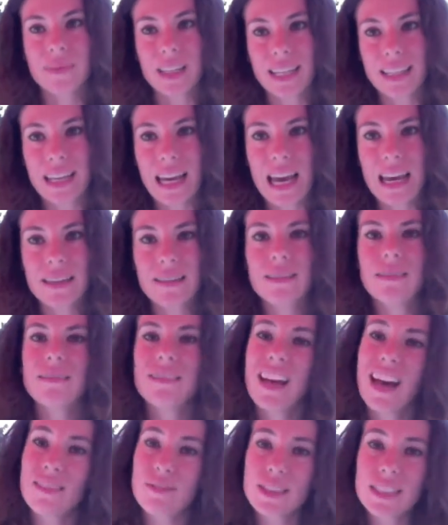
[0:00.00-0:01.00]
Again,
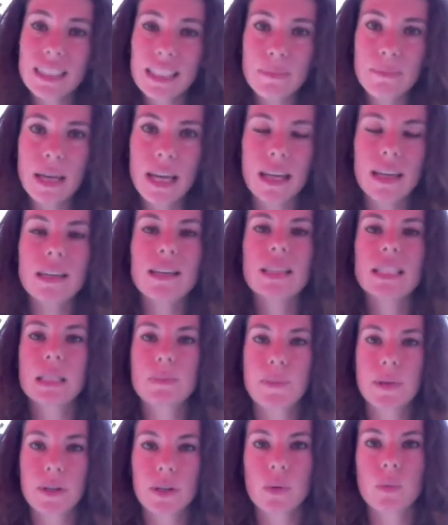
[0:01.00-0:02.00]
not really me,
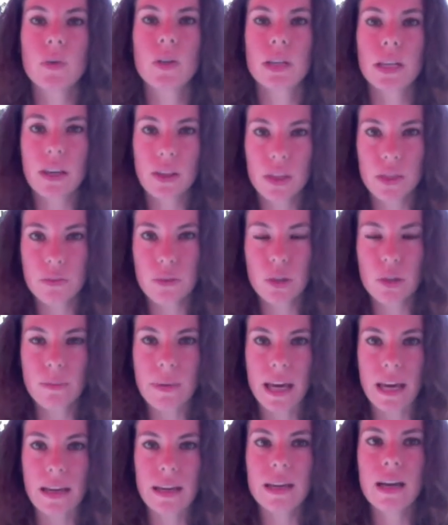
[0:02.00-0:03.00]
spirit working through
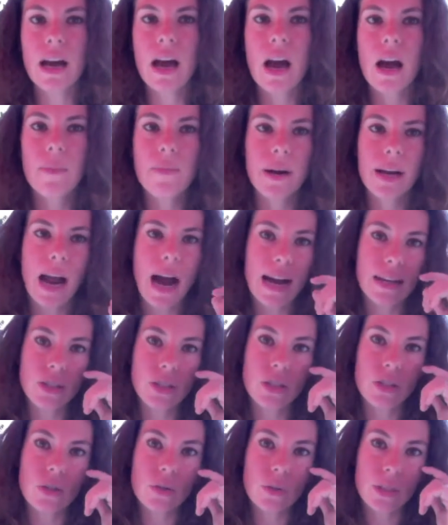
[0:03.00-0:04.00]
me, but I
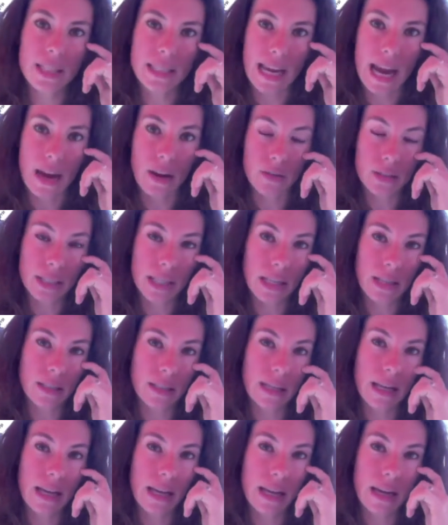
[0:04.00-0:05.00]
do sound
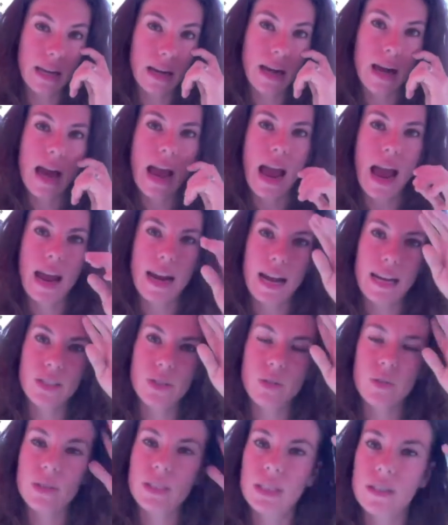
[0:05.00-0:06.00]
healing and I
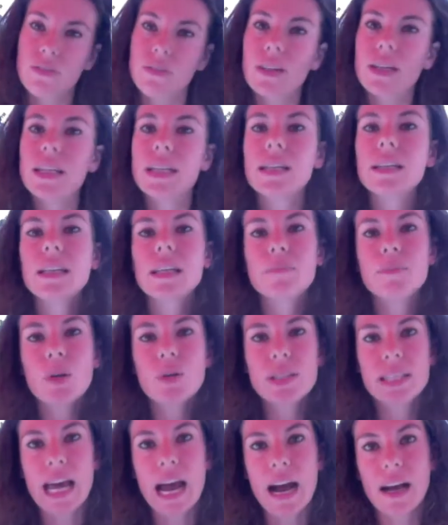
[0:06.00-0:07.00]
do different healing
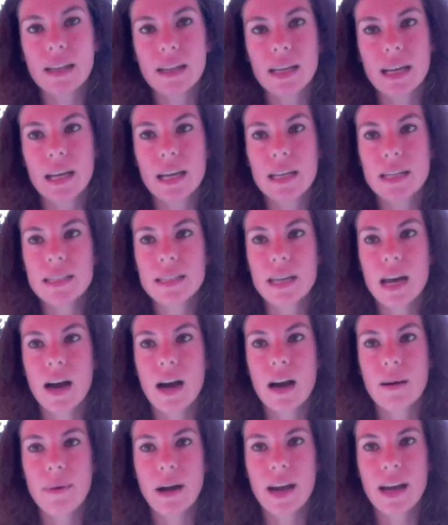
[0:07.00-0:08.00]
modalities.
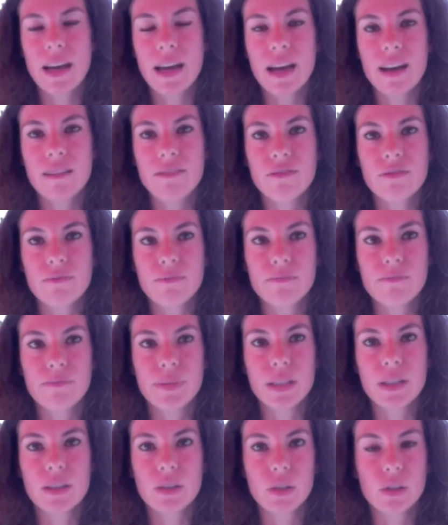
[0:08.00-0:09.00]
Um, I have
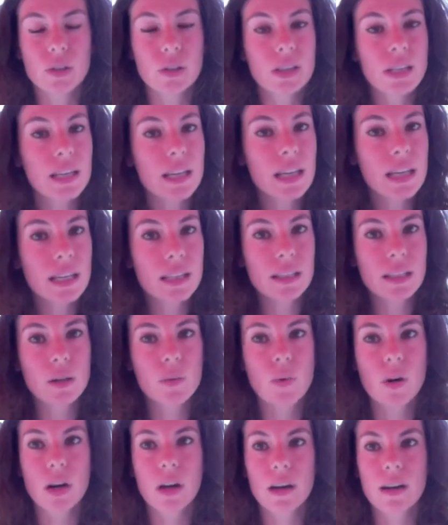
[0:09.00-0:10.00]
been learning
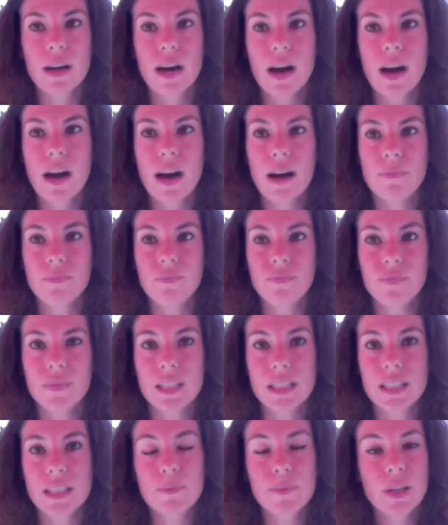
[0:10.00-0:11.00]
healing work. Um,
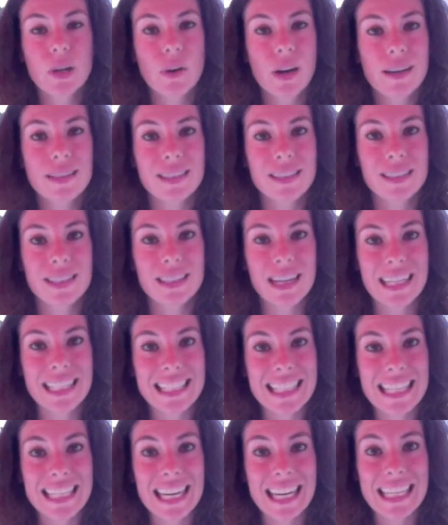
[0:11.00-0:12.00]
this has been going on since
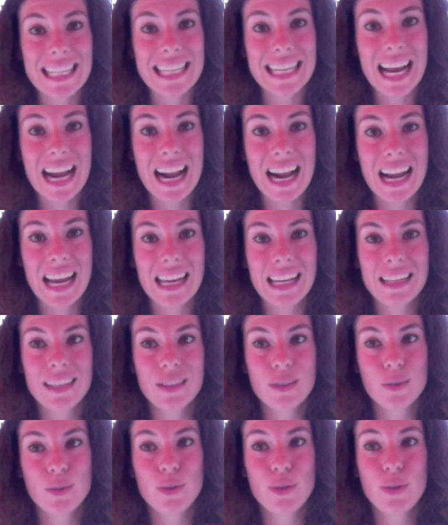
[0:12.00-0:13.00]
1999.
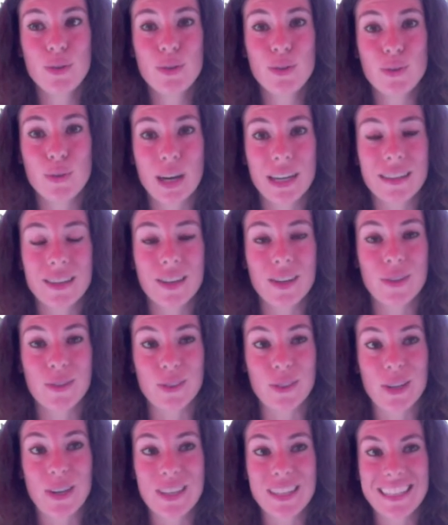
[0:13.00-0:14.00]
Woohoo, I know,
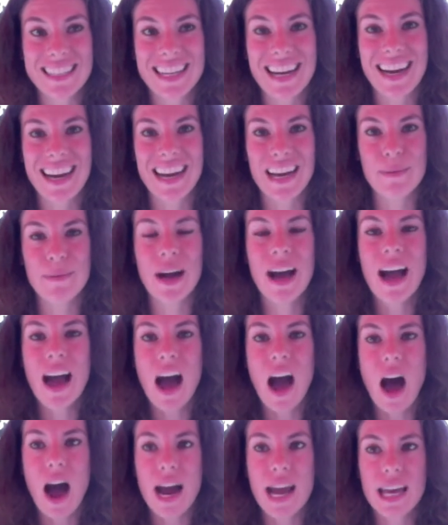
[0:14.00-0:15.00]
long time.
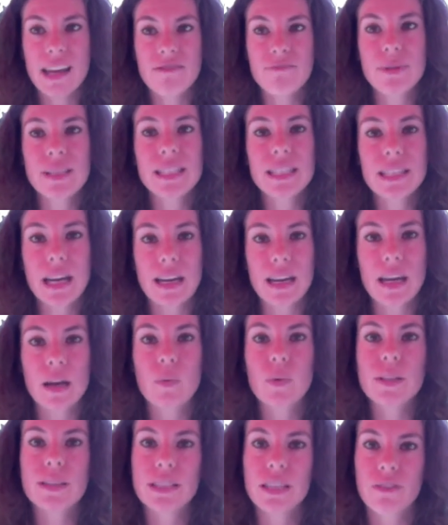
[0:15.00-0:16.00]
I have been studying
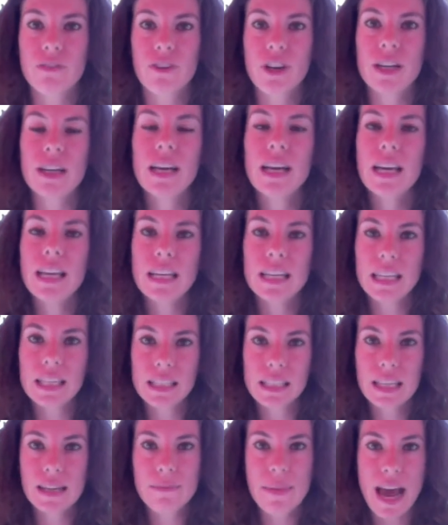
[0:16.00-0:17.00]
with different
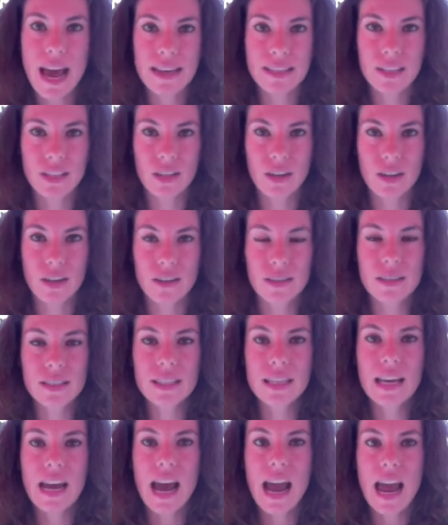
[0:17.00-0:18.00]
healing
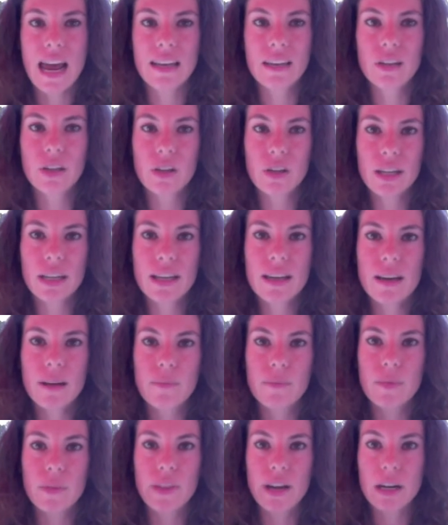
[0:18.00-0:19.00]
masters and learning
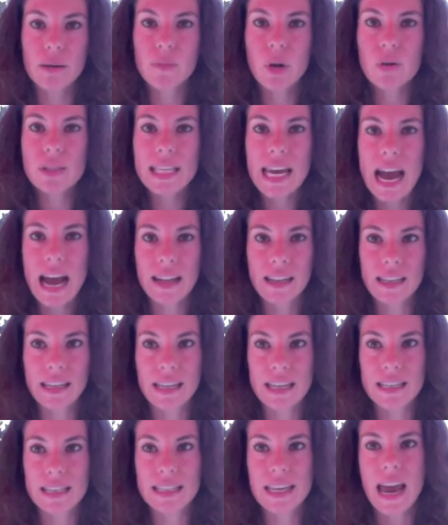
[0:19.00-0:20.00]
their
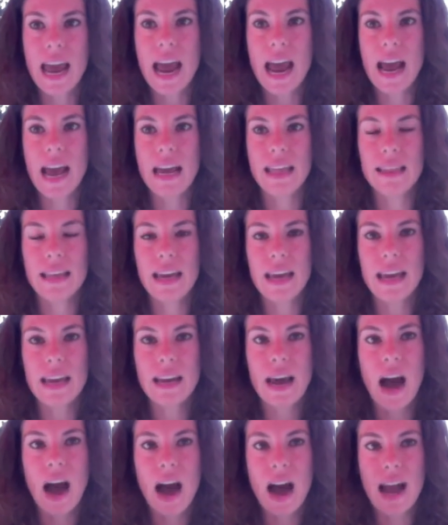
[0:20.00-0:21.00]
modalities, and then
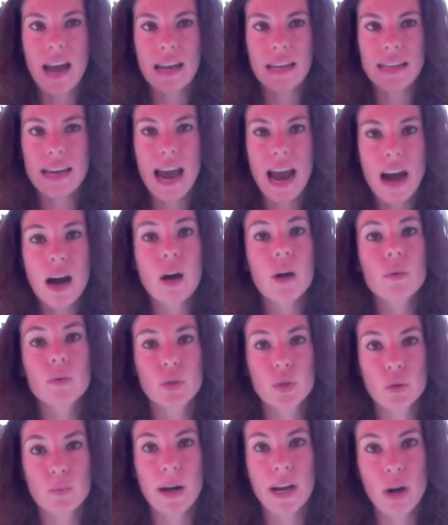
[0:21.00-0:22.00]
I now
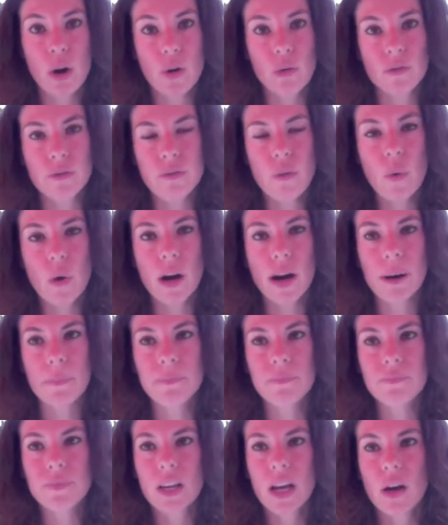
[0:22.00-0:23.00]
do my own form,
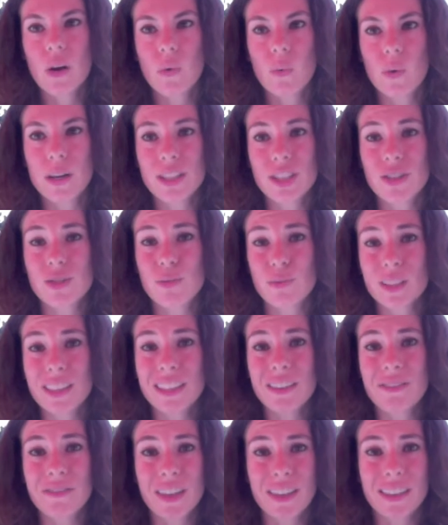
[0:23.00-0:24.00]
which is
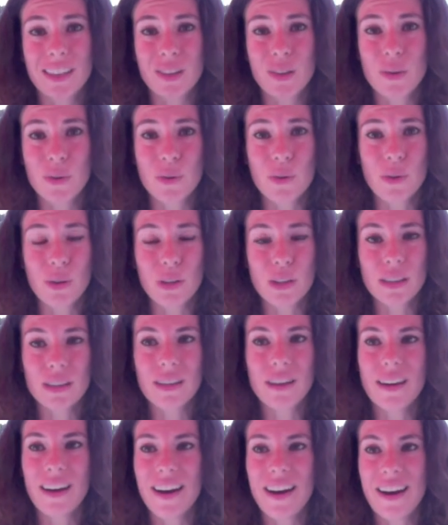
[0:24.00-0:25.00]
really fucking cool.
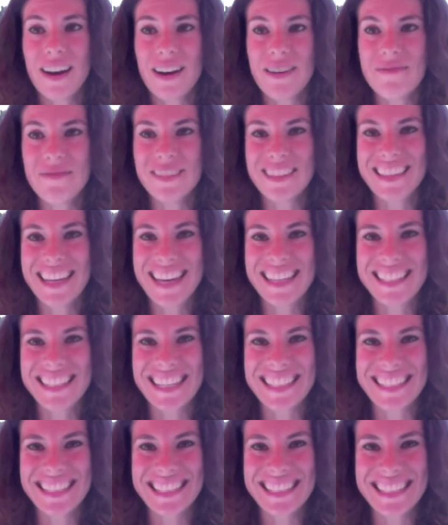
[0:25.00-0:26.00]
Um, yes,
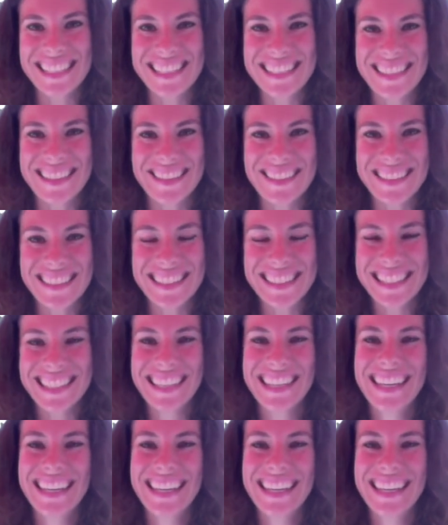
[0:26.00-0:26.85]
I did just curse.